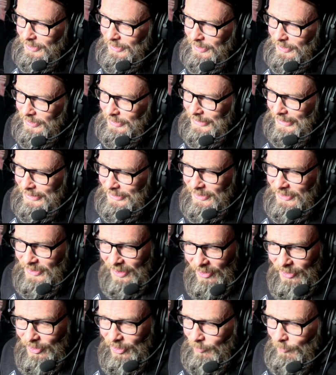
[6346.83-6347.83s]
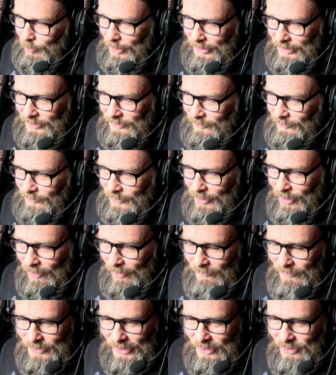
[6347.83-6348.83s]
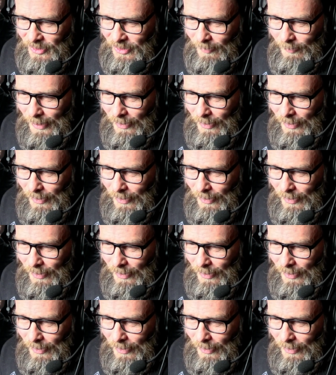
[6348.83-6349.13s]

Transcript: that's a, that's a starting off point for a conversation